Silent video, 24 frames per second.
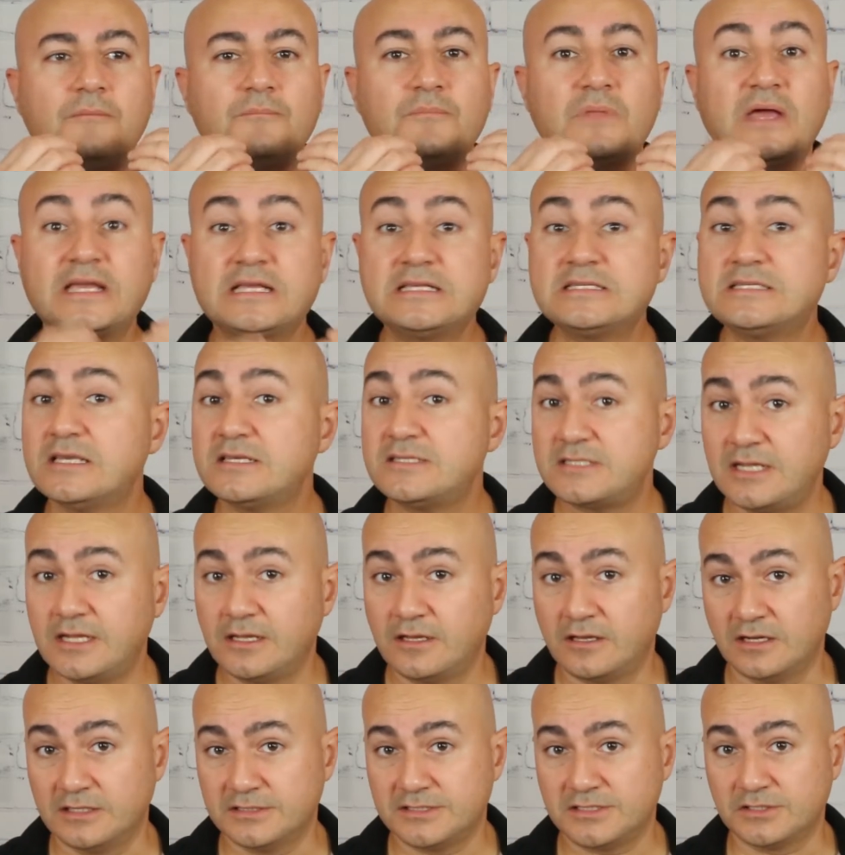existing
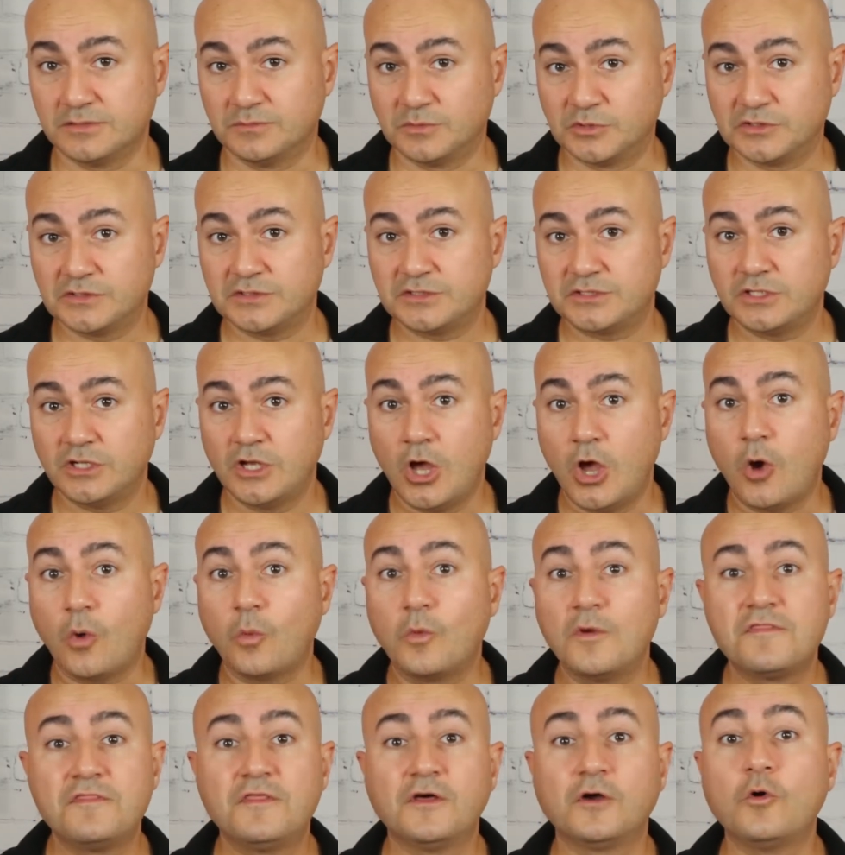customers
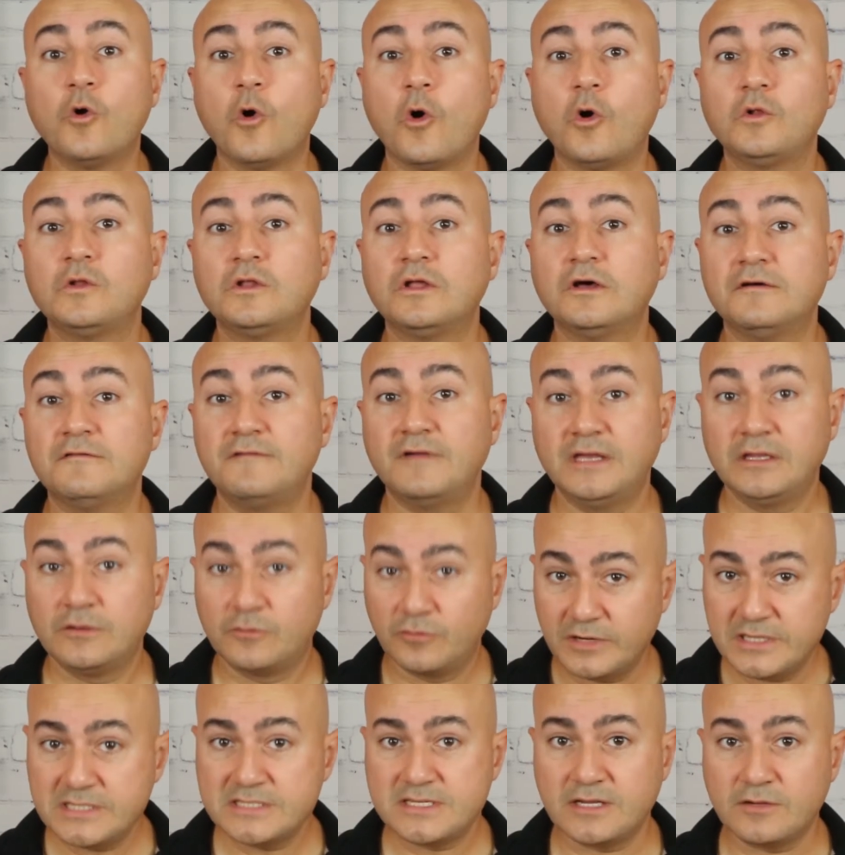with the goal of
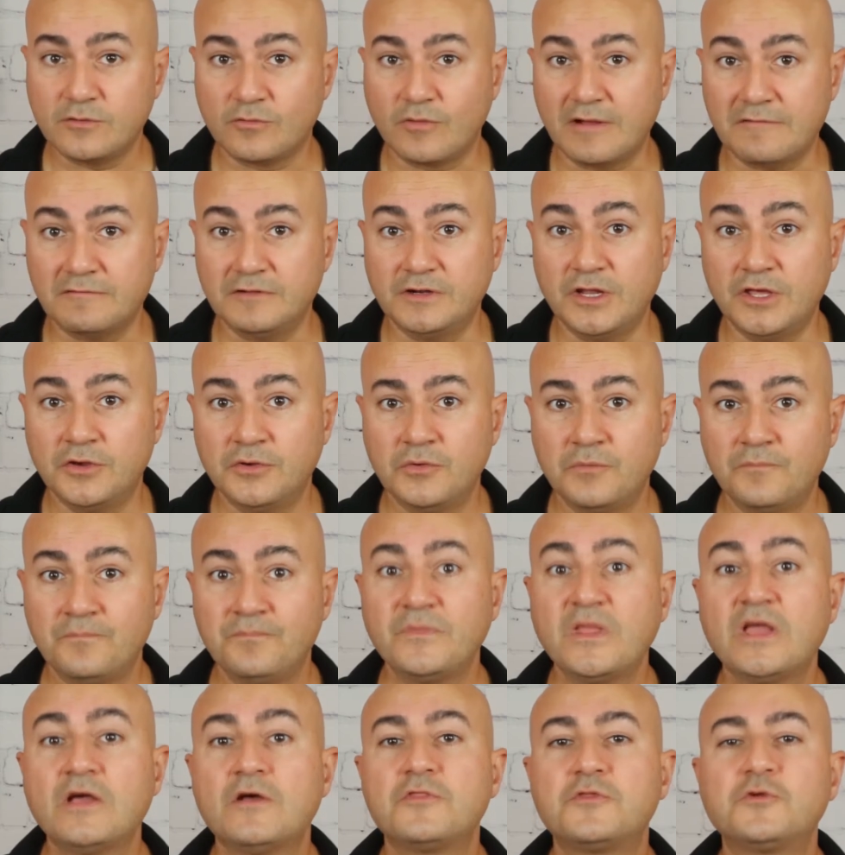increasing revenue
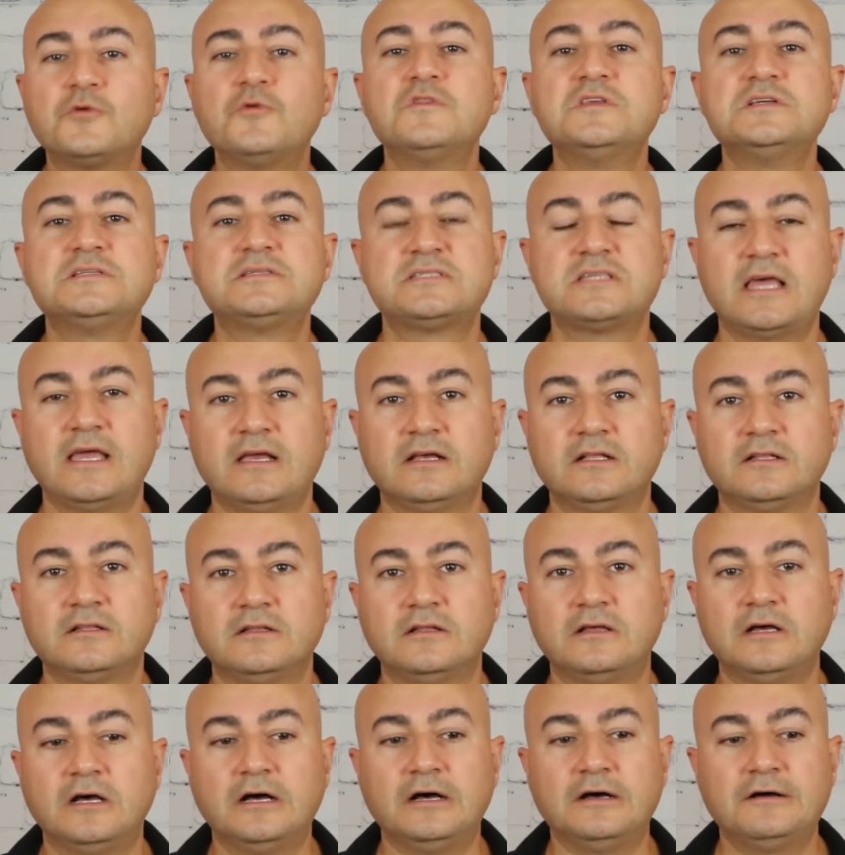through the
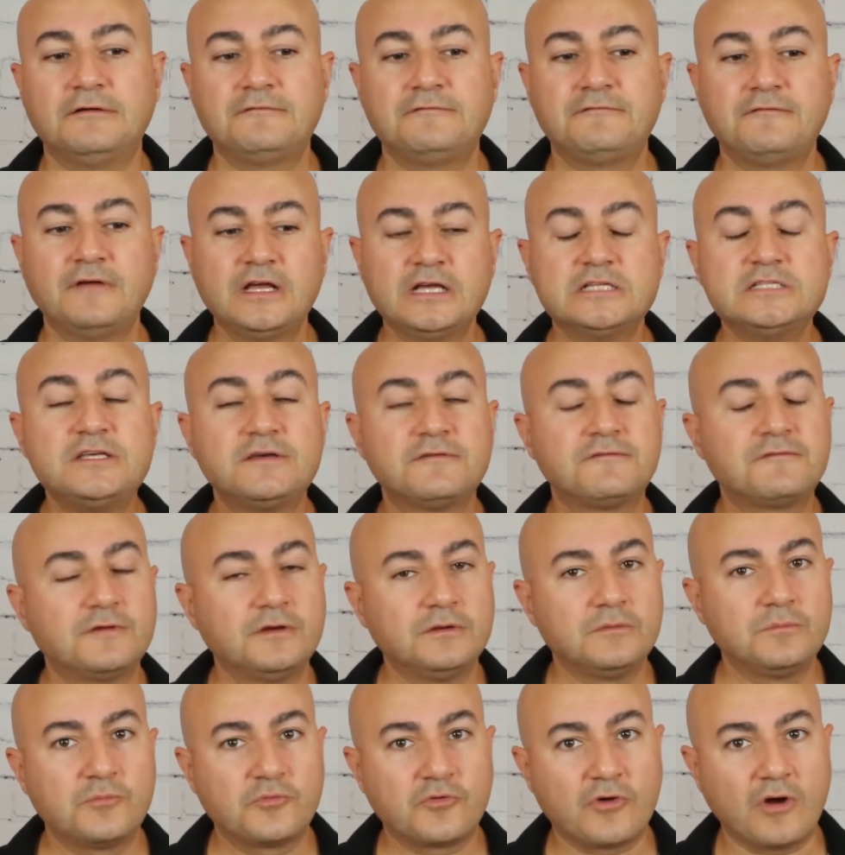sale of
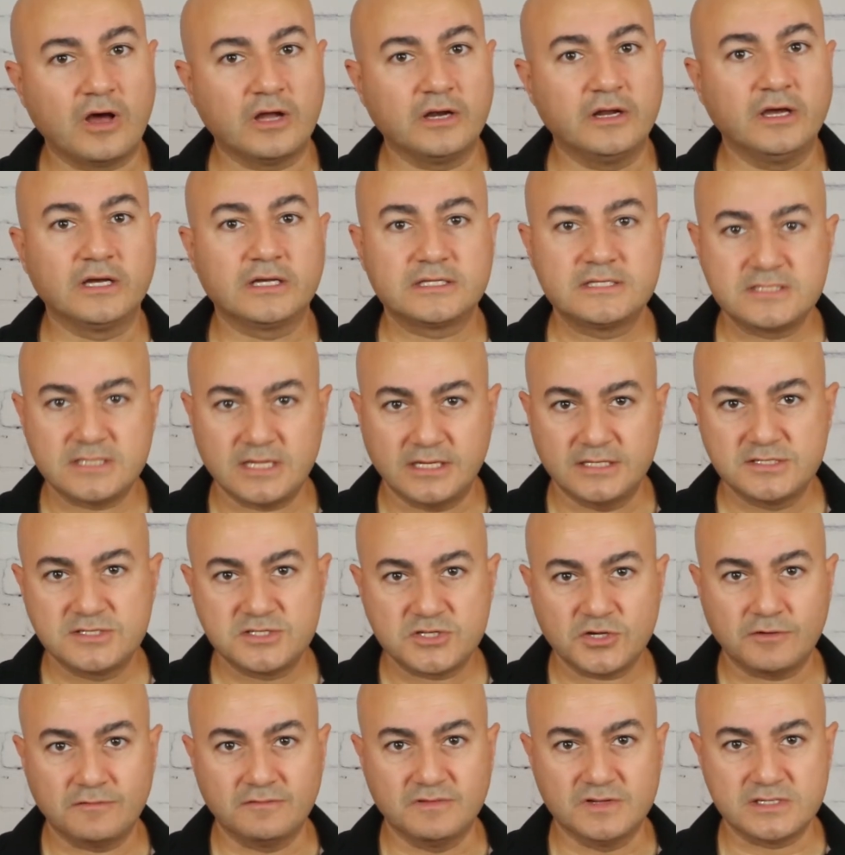different products and
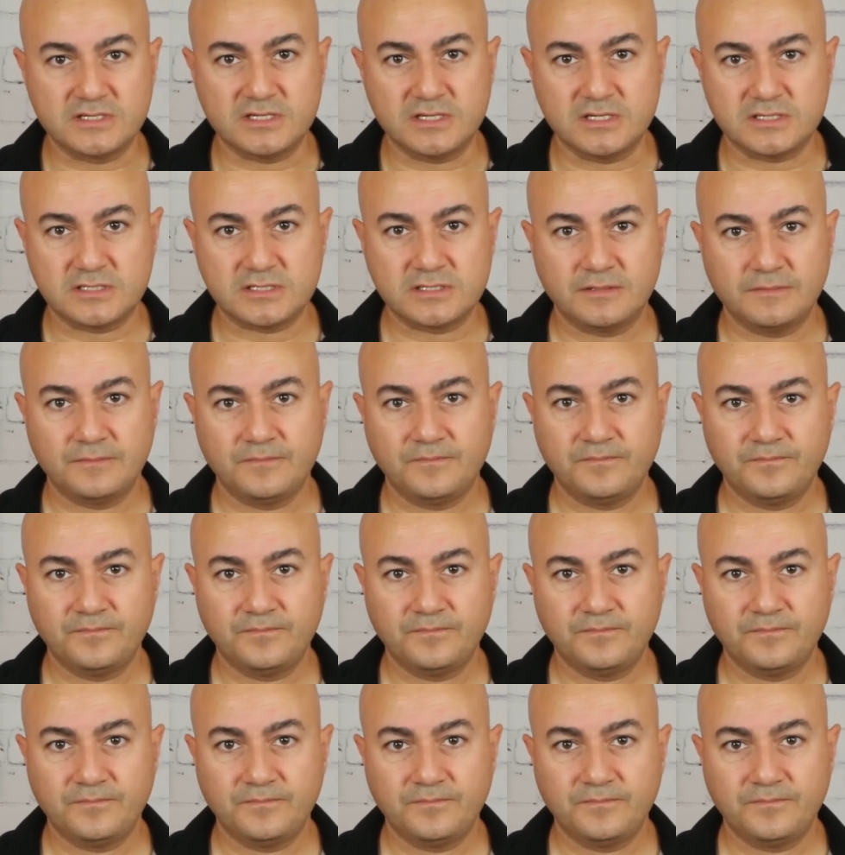services.